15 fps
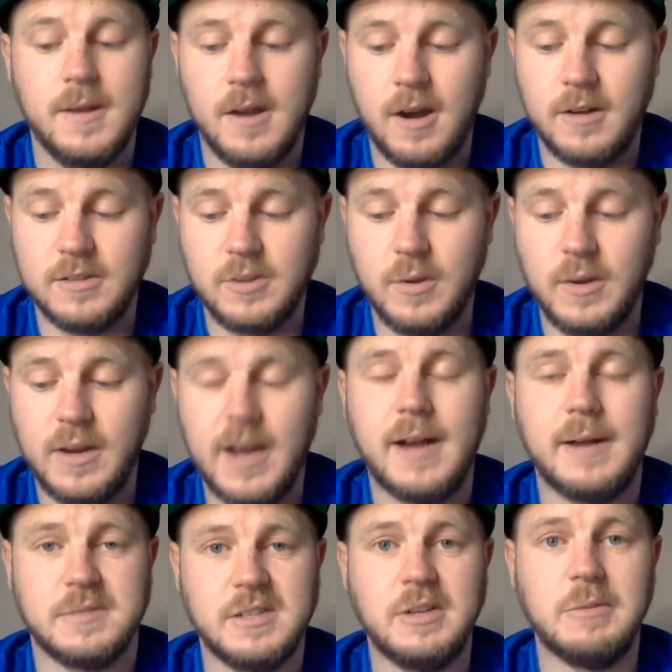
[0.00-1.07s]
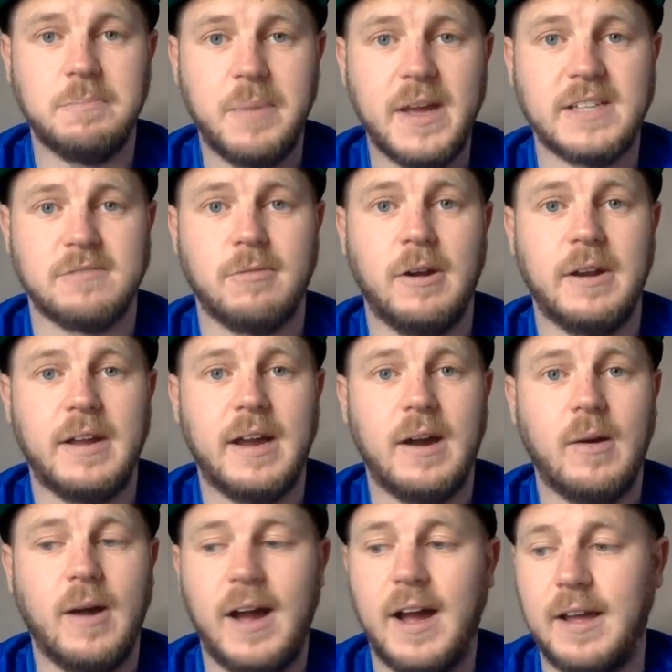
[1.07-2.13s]
are doing absolute bits right
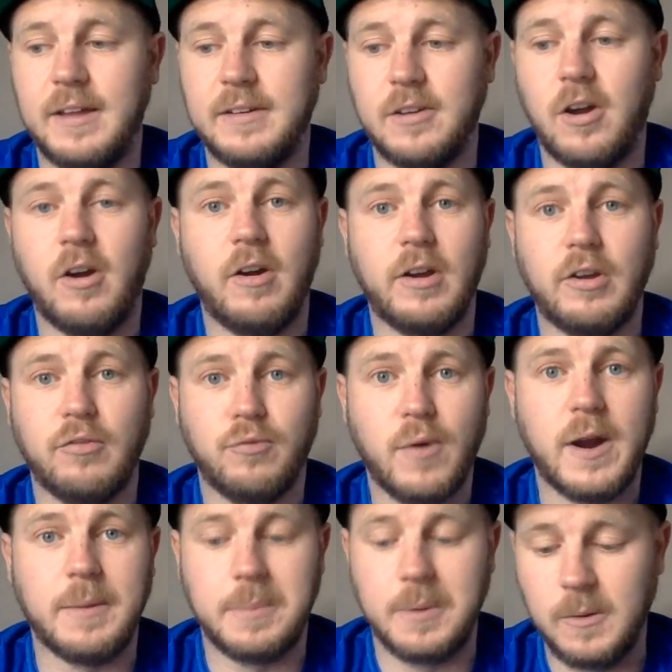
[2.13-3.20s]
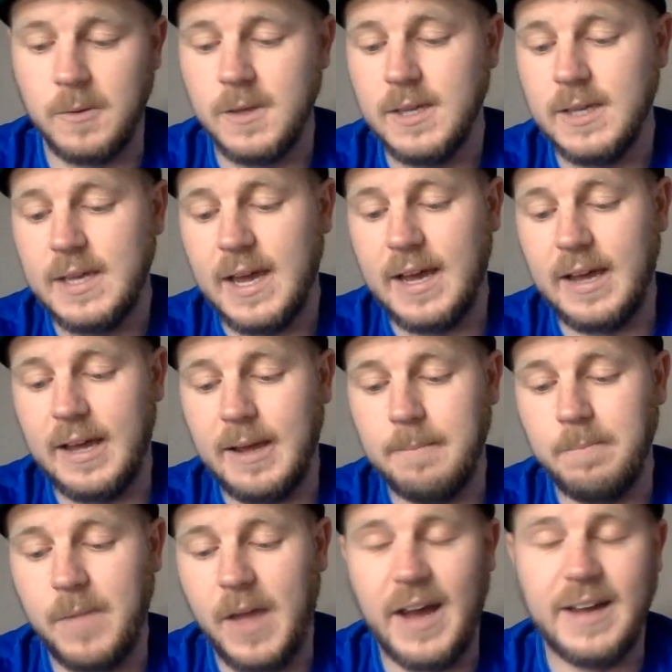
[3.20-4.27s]
now and are incredible.
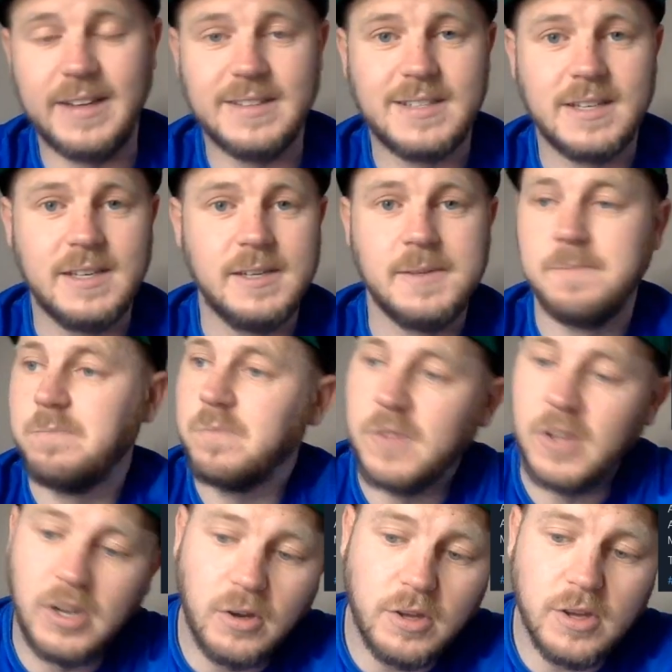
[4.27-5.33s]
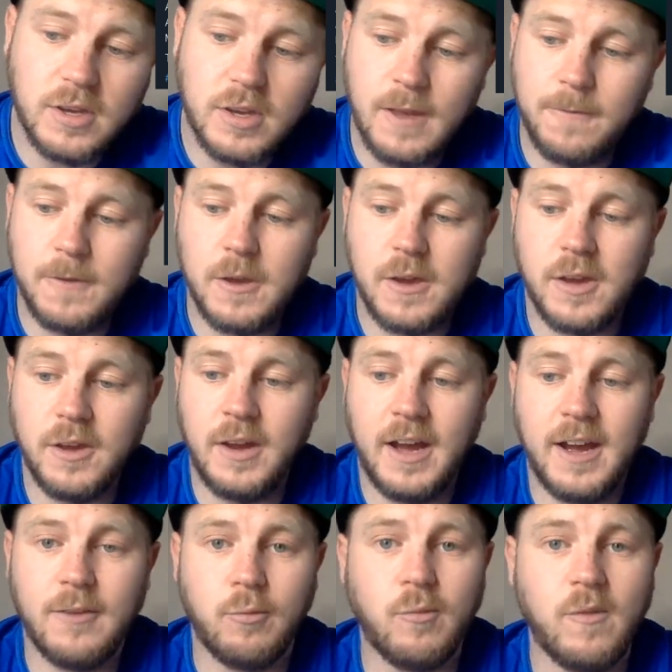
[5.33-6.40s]
And you know, if you couldn't
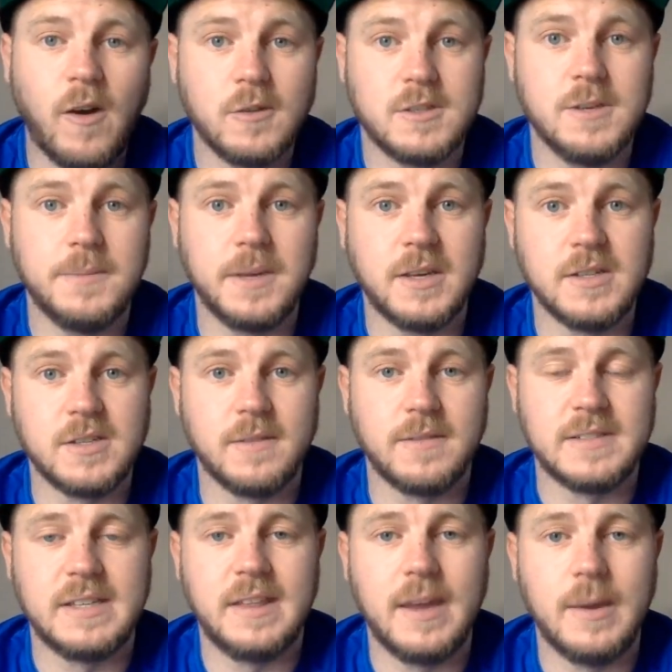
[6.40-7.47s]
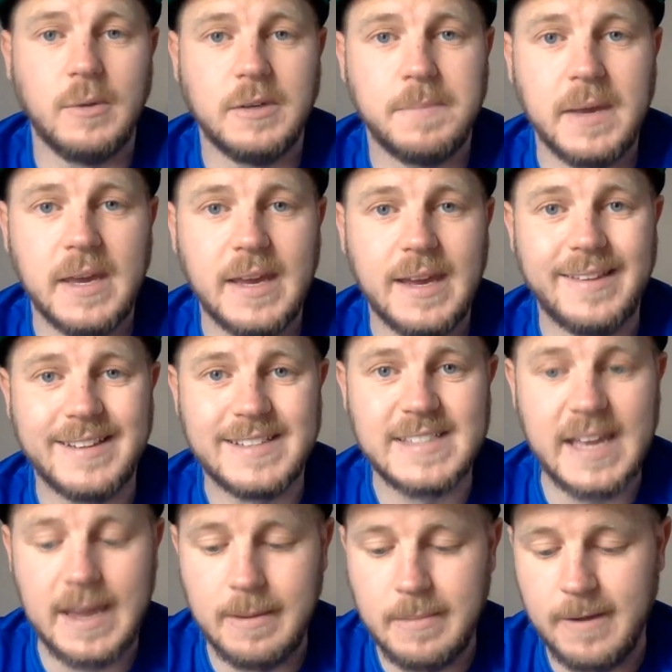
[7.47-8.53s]
have Walter, because obviously they would be the
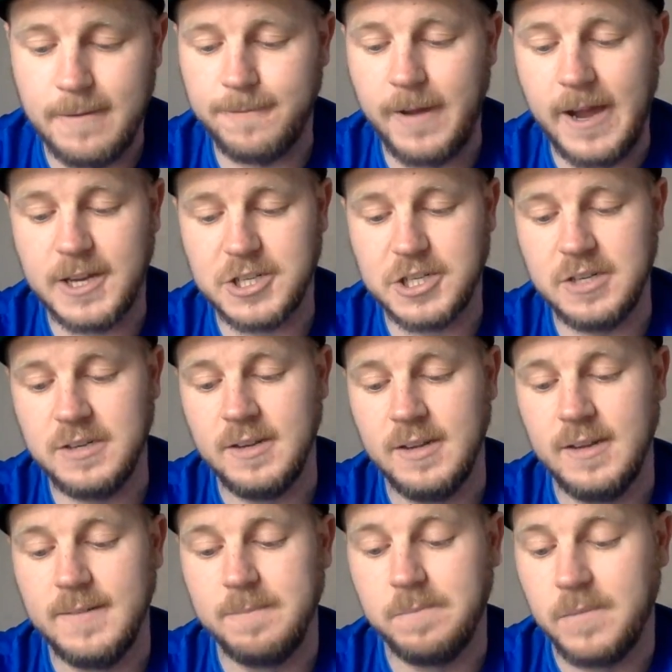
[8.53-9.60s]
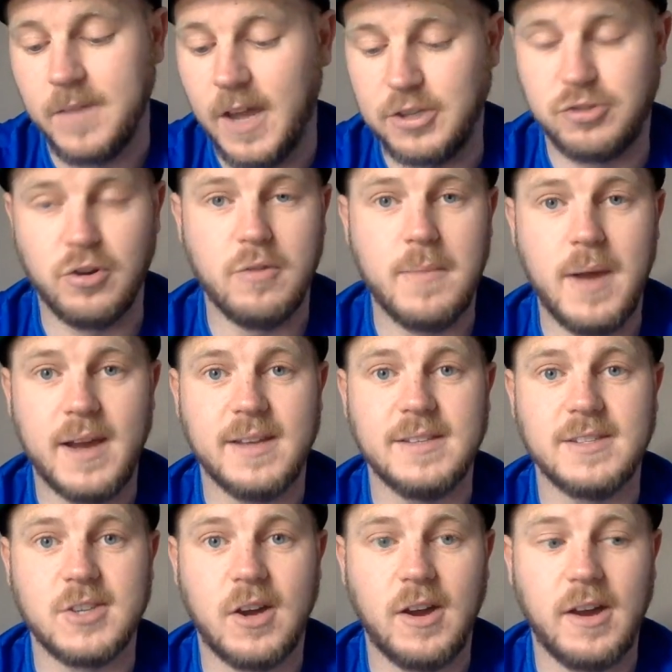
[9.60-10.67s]
same faction, a Drew
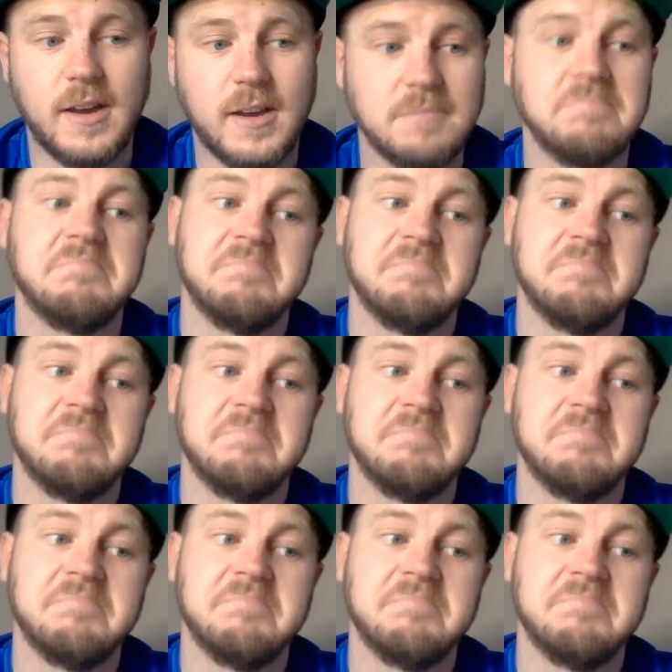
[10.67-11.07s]
McIntyre,